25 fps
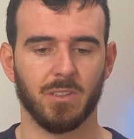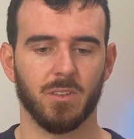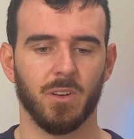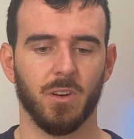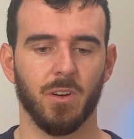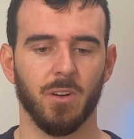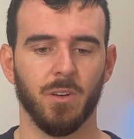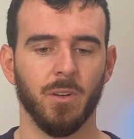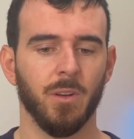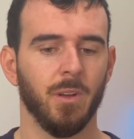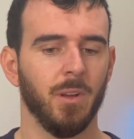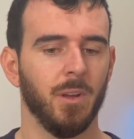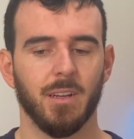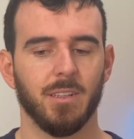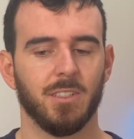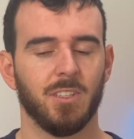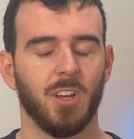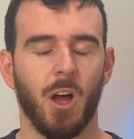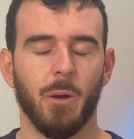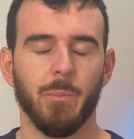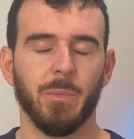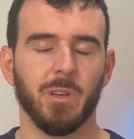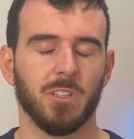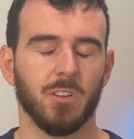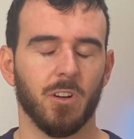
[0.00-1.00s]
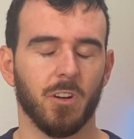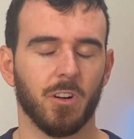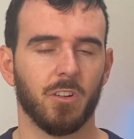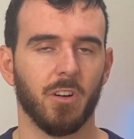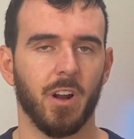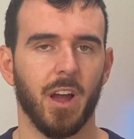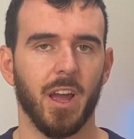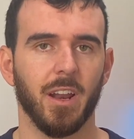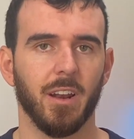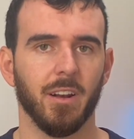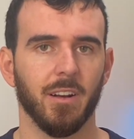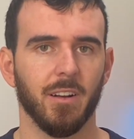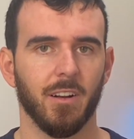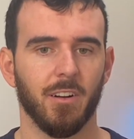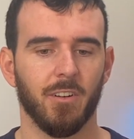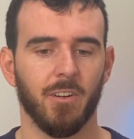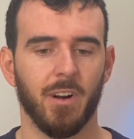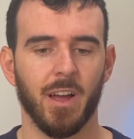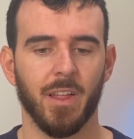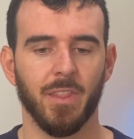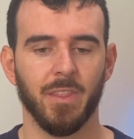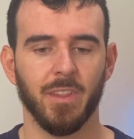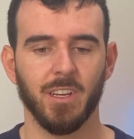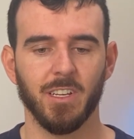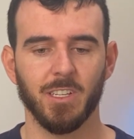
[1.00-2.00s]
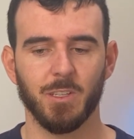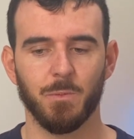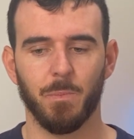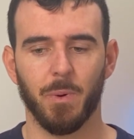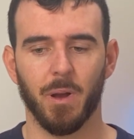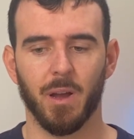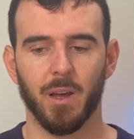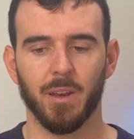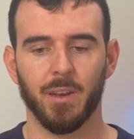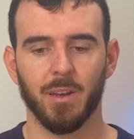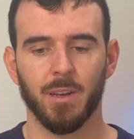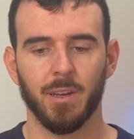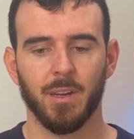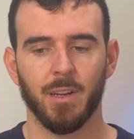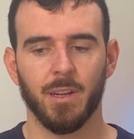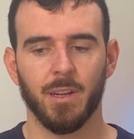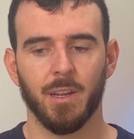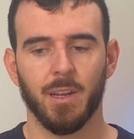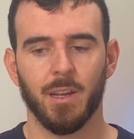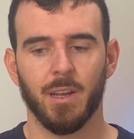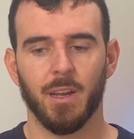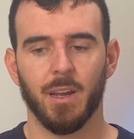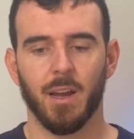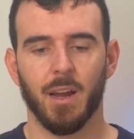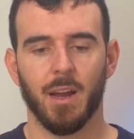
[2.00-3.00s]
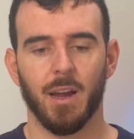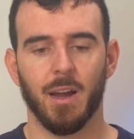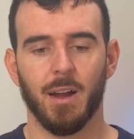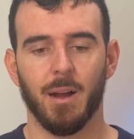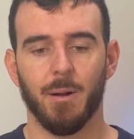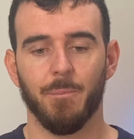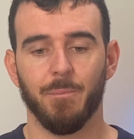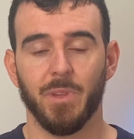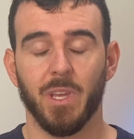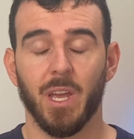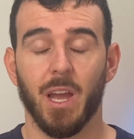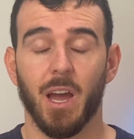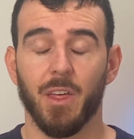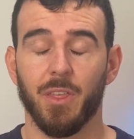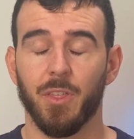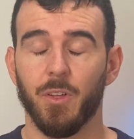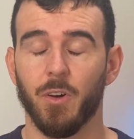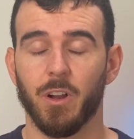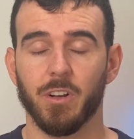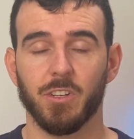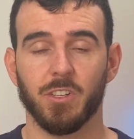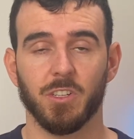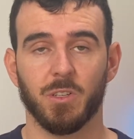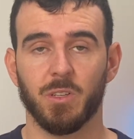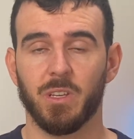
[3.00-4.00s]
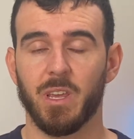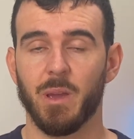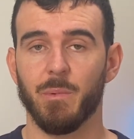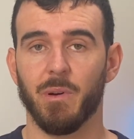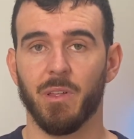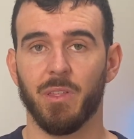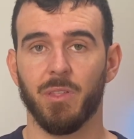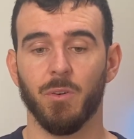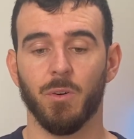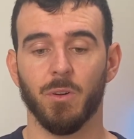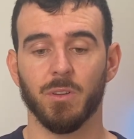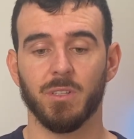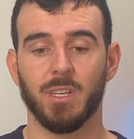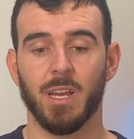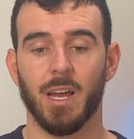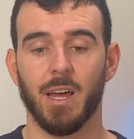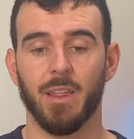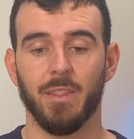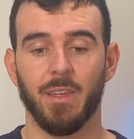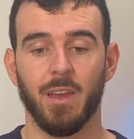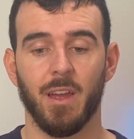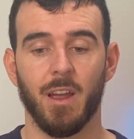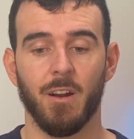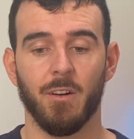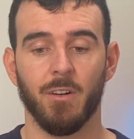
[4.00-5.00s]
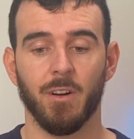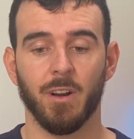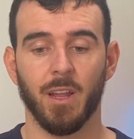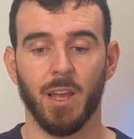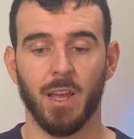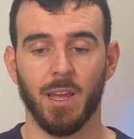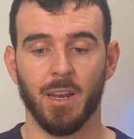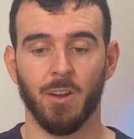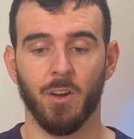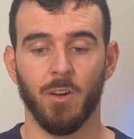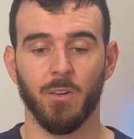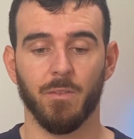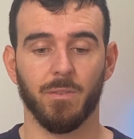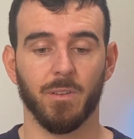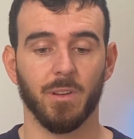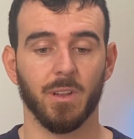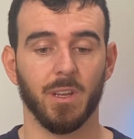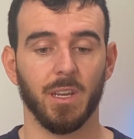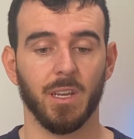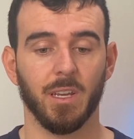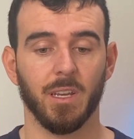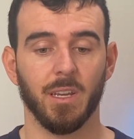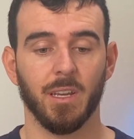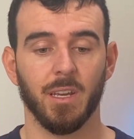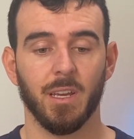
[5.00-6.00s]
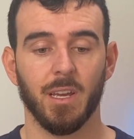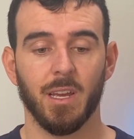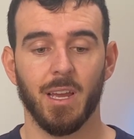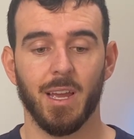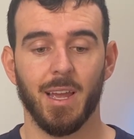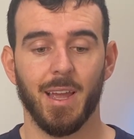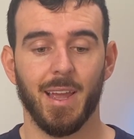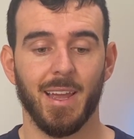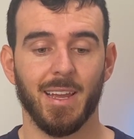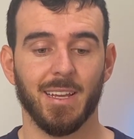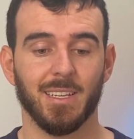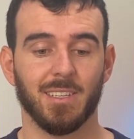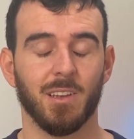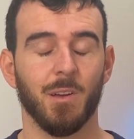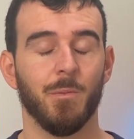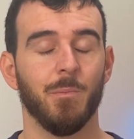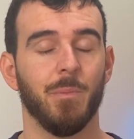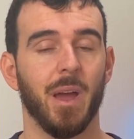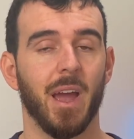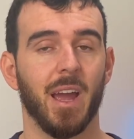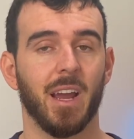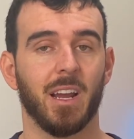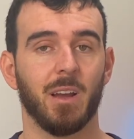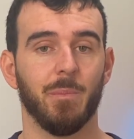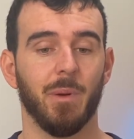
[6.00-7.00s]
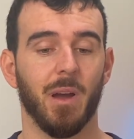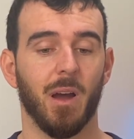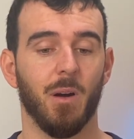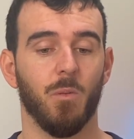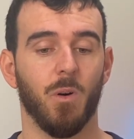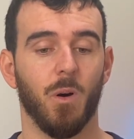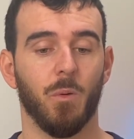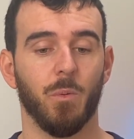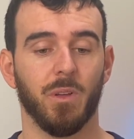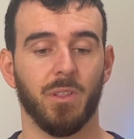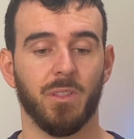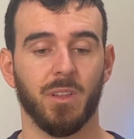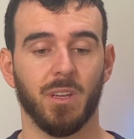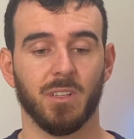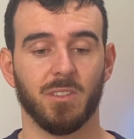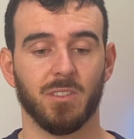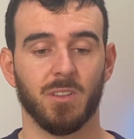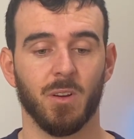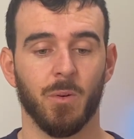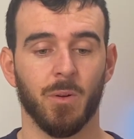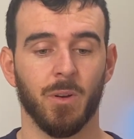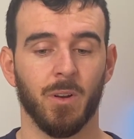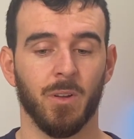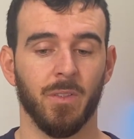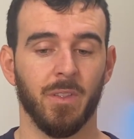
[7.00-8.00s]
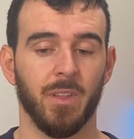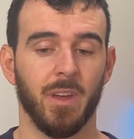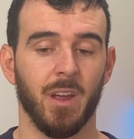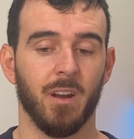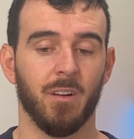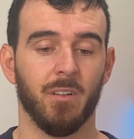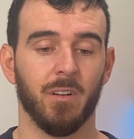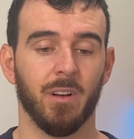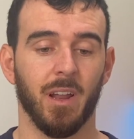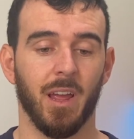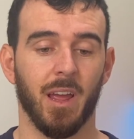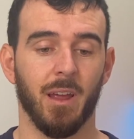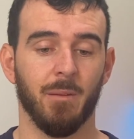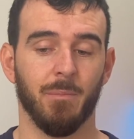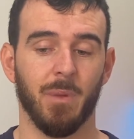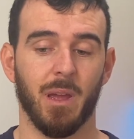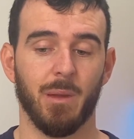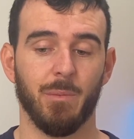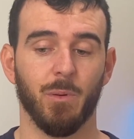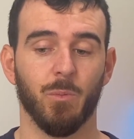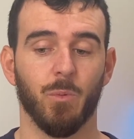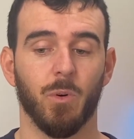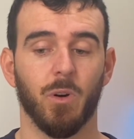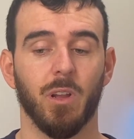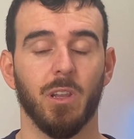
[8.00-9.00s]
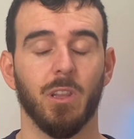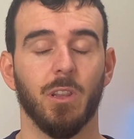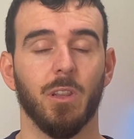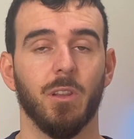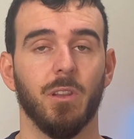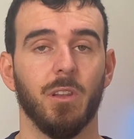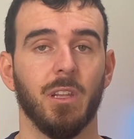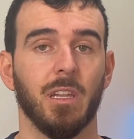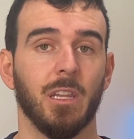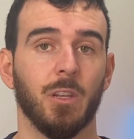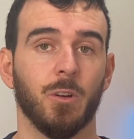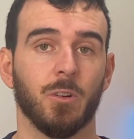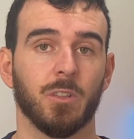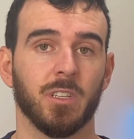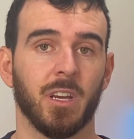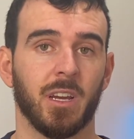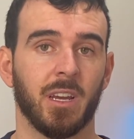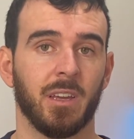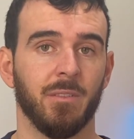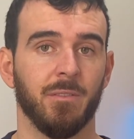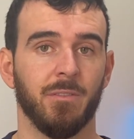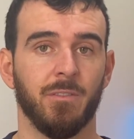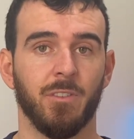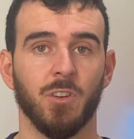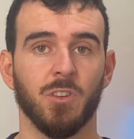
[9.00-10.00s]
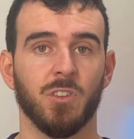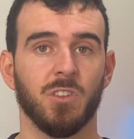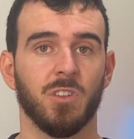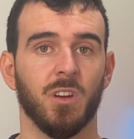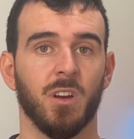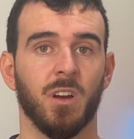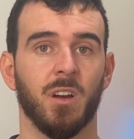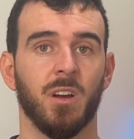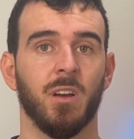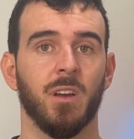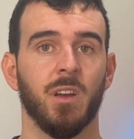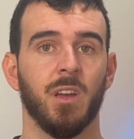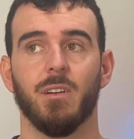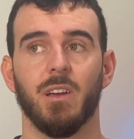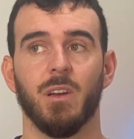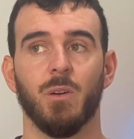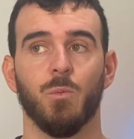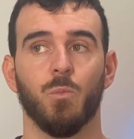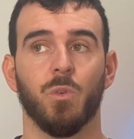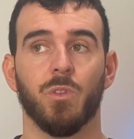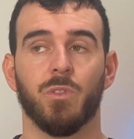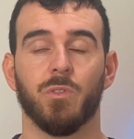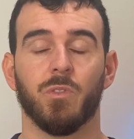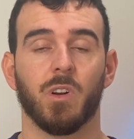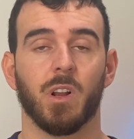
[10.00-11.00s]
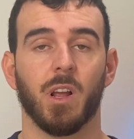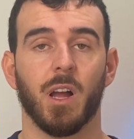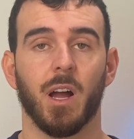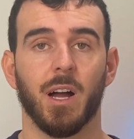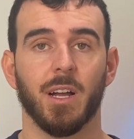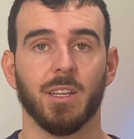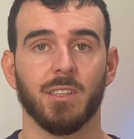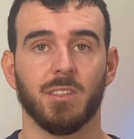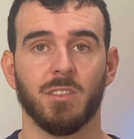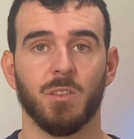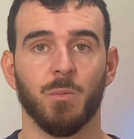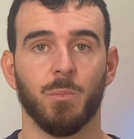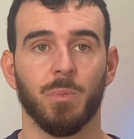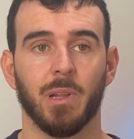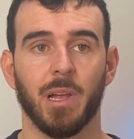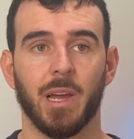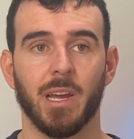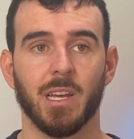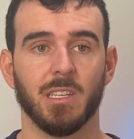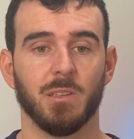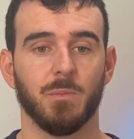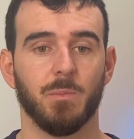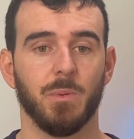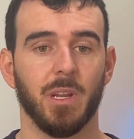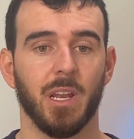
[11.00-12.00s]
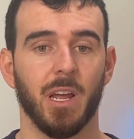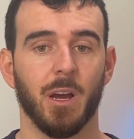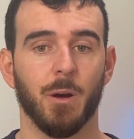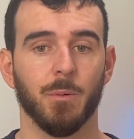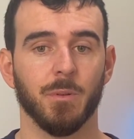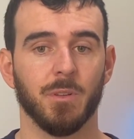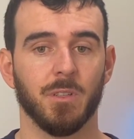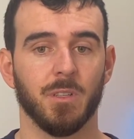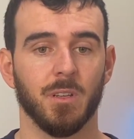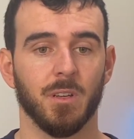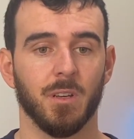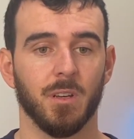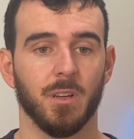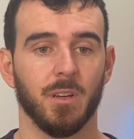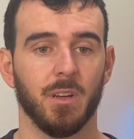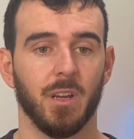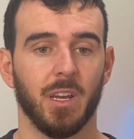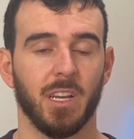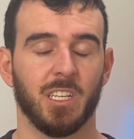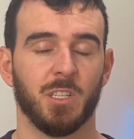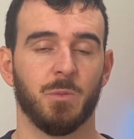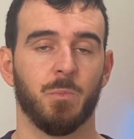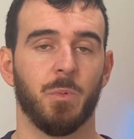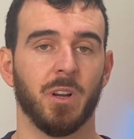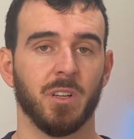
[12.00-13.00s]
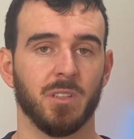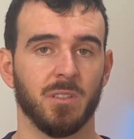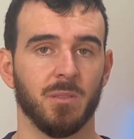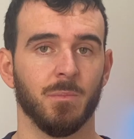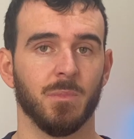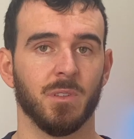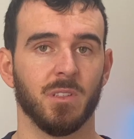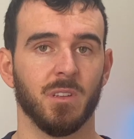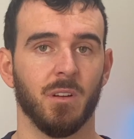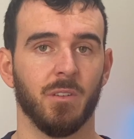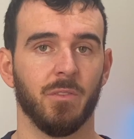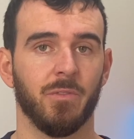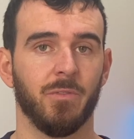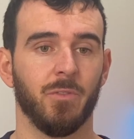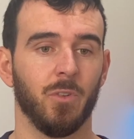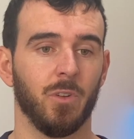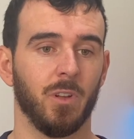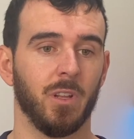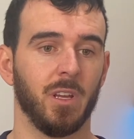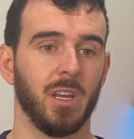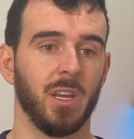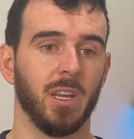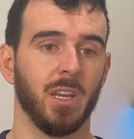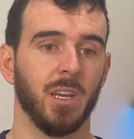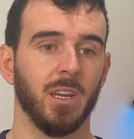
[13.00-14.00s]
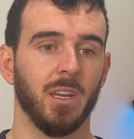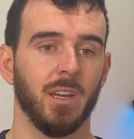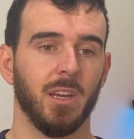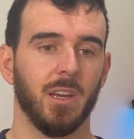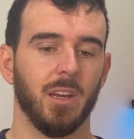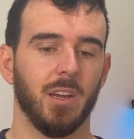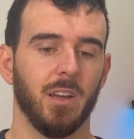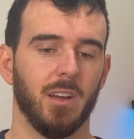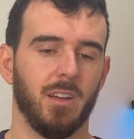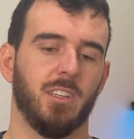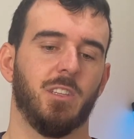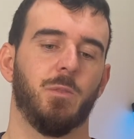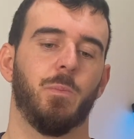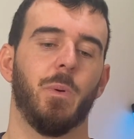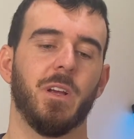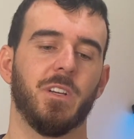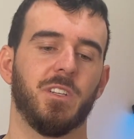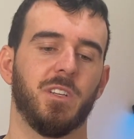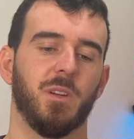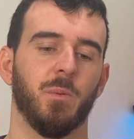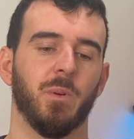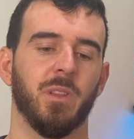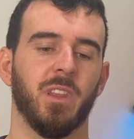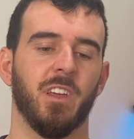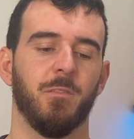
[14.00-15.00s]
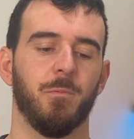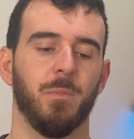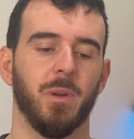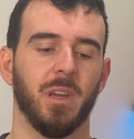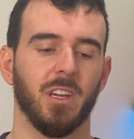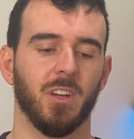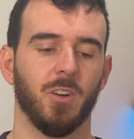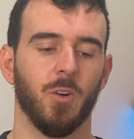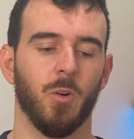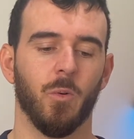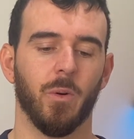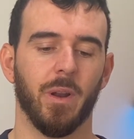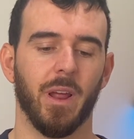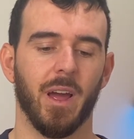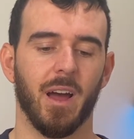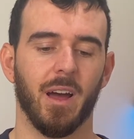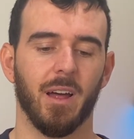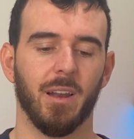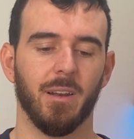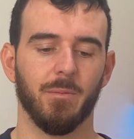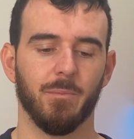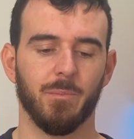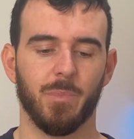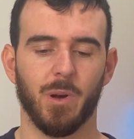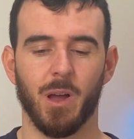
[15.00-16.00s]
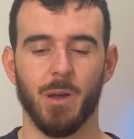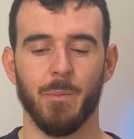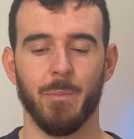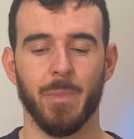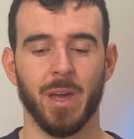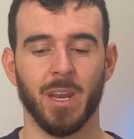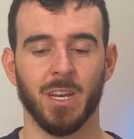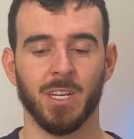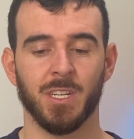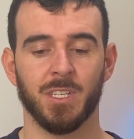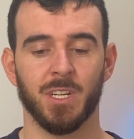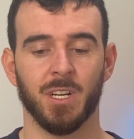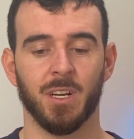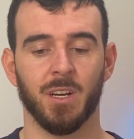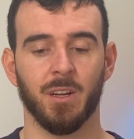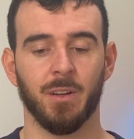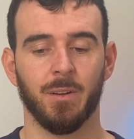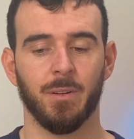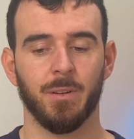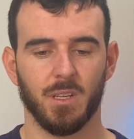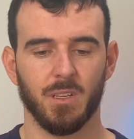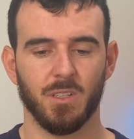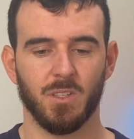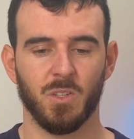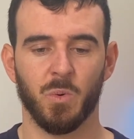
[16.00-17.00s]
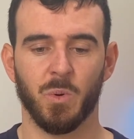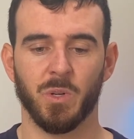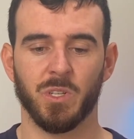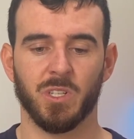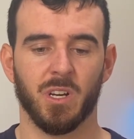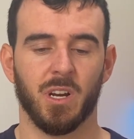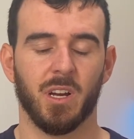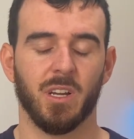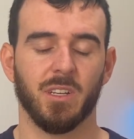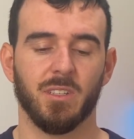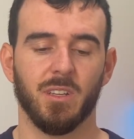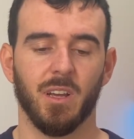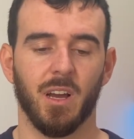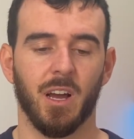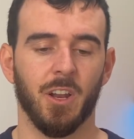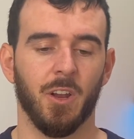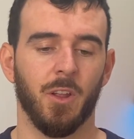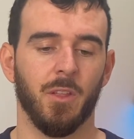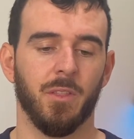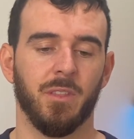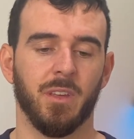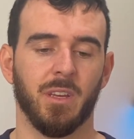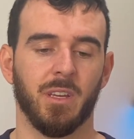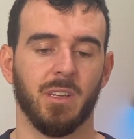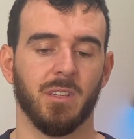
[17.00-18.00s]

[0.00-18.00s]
So timing's not great around this, but yeah, I thought I'd just get my thoughts out there and hopefully hear some back about what we think's going on there and maybe what it looks like in future with regards to players being able to express themselves fully, especially when they've been called out by a manager, to which I don't think